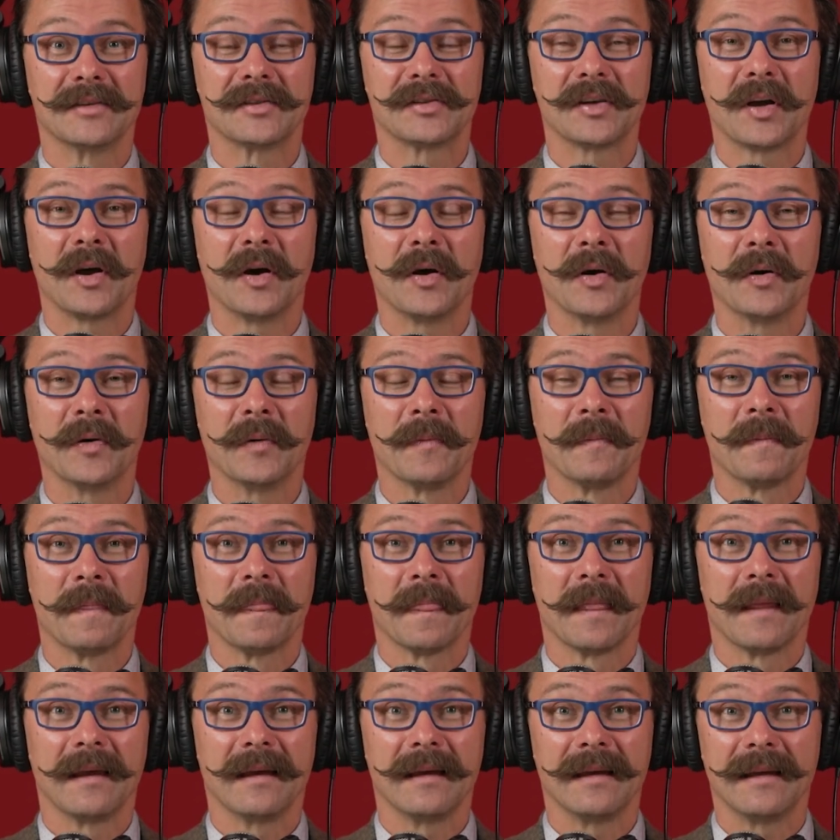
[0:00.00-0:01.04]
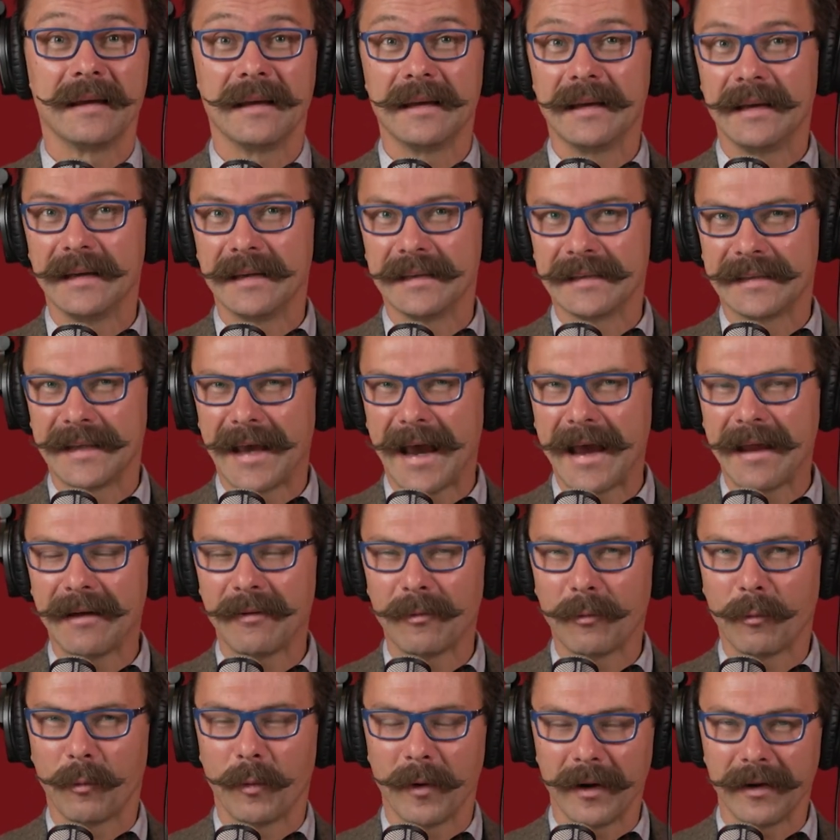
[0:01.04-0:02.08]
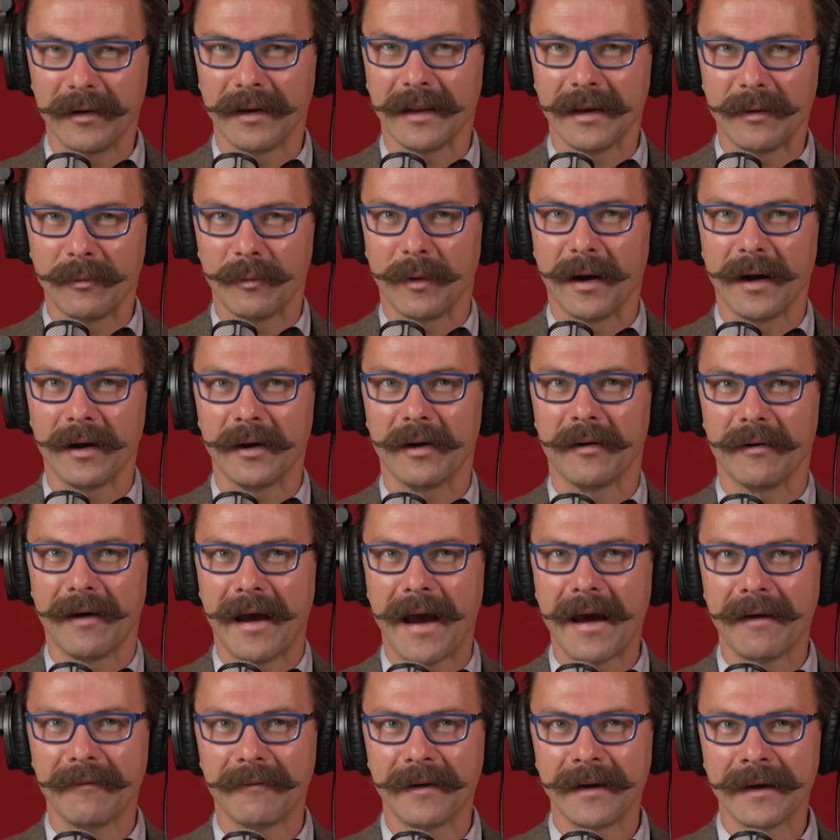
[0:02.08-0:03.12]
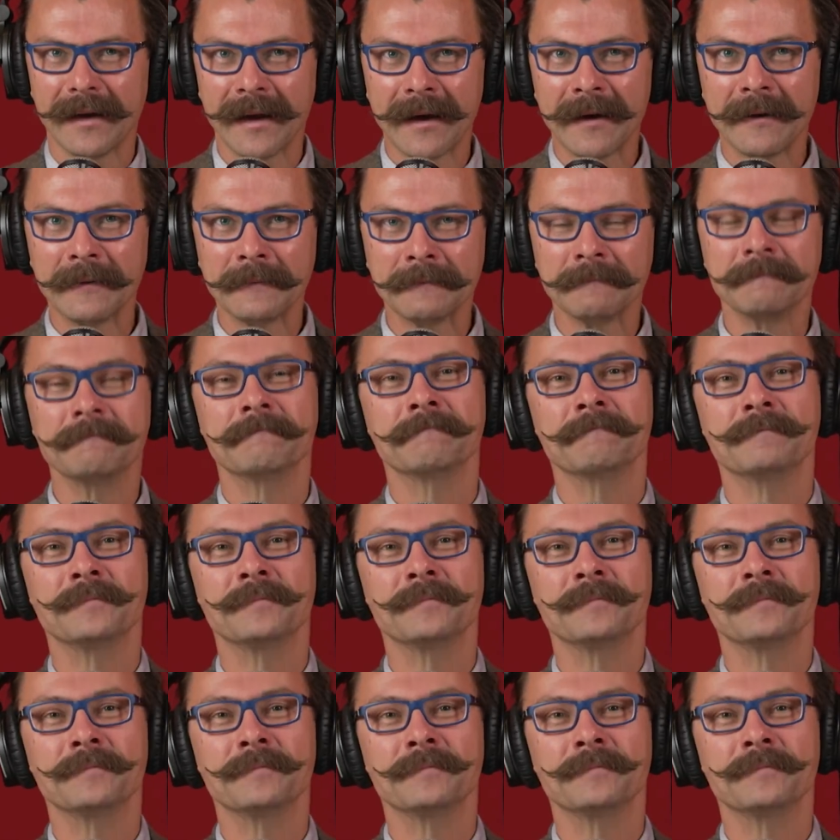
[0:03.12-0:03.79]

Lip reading: So is that really where you're at right now?